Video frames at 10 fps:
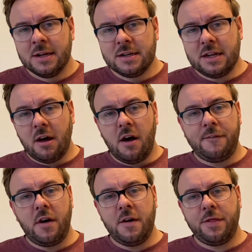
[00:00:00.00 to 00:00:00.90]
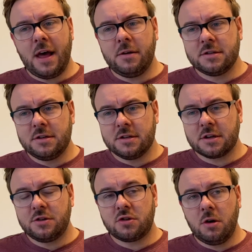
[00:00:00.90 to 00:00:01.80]
DR5000 as a
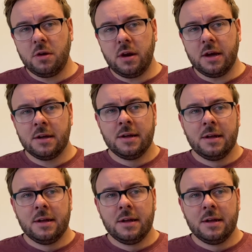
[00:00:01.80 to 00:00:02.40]
control unit,